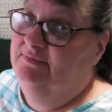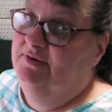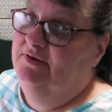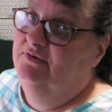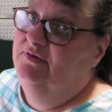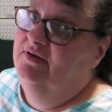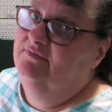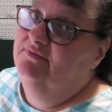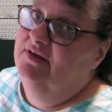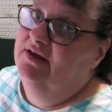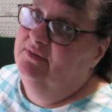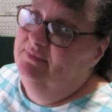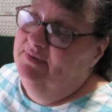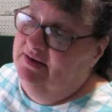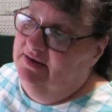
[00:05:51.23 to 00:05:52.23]
Well, I don't have
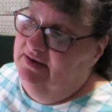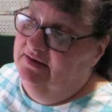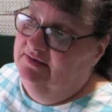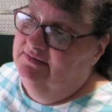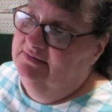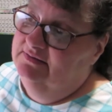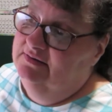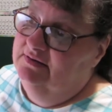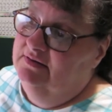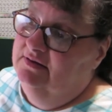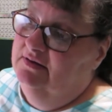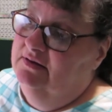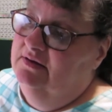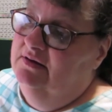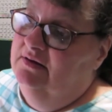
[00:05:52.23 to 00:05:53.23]
diabetes,
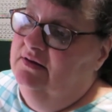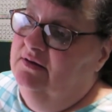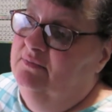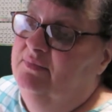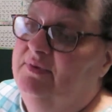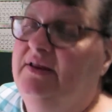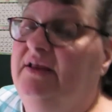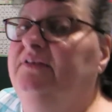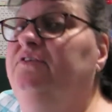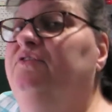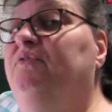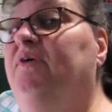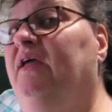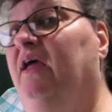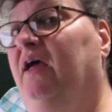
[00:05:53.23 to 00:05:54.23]
but I
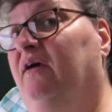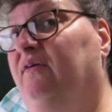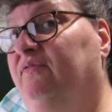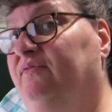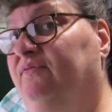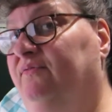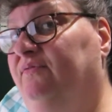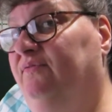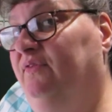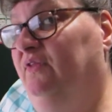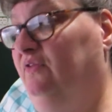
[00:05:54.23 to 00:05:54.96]
do have the